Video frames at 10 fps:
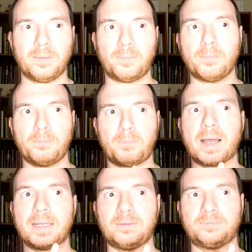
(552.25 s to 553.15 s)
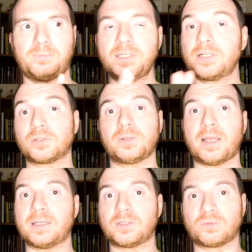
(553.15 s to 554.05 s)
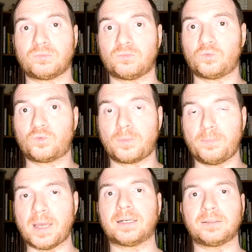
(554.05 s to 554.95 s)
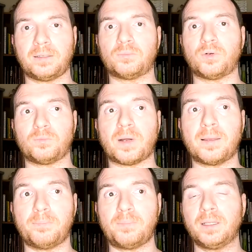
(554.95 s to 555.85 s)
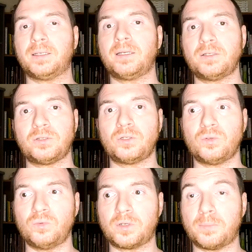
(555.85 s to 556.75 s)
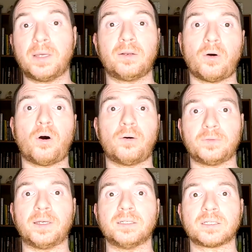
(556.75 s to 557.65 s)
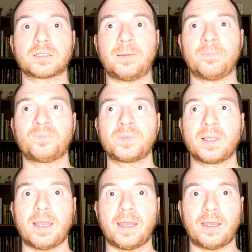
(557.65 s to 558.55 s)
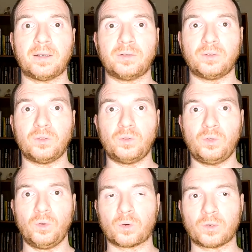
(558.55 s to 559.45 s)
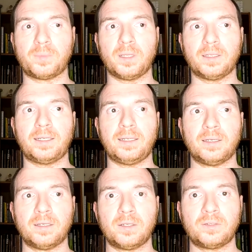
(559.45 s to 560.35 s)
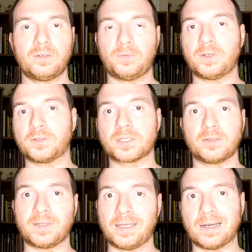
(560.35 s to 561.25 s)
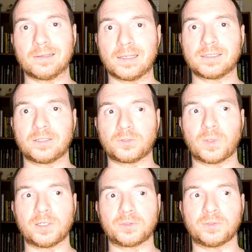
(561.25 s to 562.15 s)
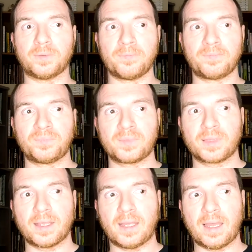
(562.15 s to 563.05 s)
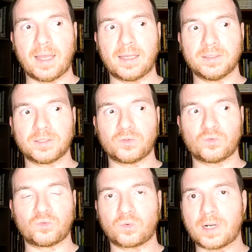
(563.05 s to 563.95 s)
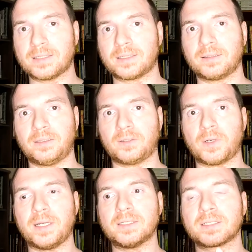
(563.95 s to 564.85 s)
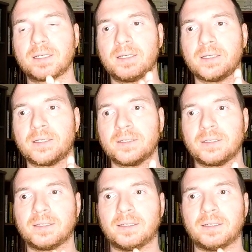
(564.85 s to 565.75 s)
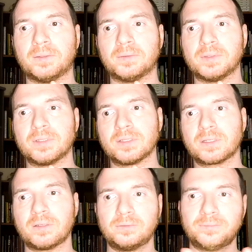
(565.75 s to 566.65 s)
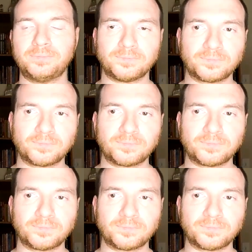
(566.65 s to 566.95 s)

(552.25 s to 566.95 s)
My position has dramatically improved. My ability to commit offense and your ability to defend yourself and get out of that situation has drastically decreased. So